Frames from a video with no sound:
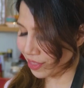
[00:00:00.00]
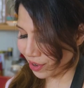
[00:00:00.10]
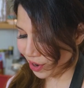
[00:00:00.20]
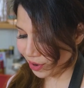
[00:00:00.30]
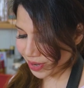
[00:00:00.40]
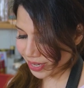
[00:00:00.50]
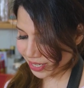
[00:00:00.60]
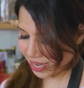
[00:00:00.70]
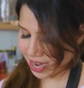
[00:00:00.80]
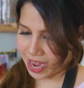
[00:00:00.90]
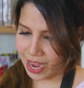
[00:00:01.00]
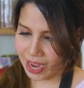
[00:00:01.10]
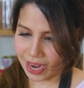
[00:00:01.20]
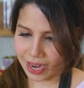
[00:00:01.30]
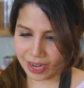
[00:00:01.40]
the curries,
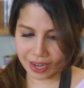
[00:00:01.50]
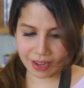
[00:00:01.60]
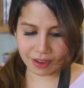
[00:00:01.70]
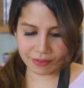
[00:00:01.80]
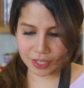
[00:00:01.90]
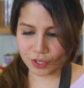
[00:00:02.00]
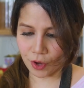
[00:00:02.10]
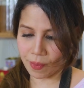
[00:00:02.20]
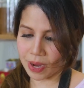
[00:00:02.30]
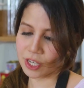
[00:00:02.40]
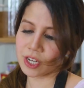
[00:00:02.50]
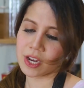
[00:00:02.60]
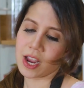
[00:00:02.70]
and I love it so much.